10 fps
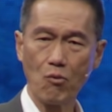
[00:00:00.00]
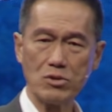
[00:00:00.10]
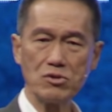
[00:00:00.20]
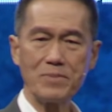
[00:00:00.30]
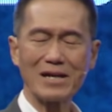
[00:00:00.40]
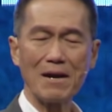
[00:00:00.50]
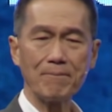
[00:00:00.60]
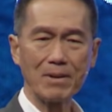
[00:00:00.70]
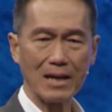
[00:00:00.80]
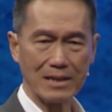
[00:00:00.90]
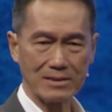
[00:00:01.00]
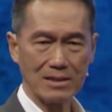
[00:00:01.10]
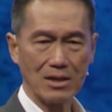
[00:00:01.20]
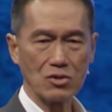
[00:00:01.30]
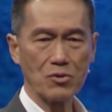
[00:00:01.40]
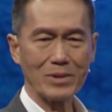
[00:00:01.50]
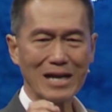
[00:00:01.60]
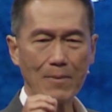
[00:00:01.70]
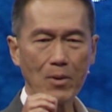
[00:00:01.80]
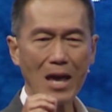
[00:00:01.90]
When you become blind, you
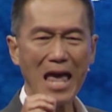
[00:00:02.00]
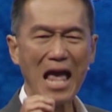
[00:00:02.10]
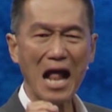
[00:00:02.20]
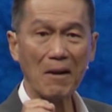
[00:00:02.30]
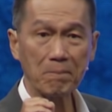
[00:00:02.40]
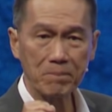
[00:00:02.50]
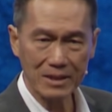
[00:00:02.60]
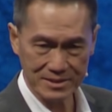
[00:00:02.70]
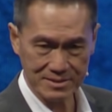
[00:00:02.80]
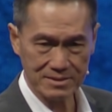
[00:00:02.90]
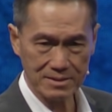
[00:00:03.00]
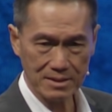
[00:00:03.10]
become helpless.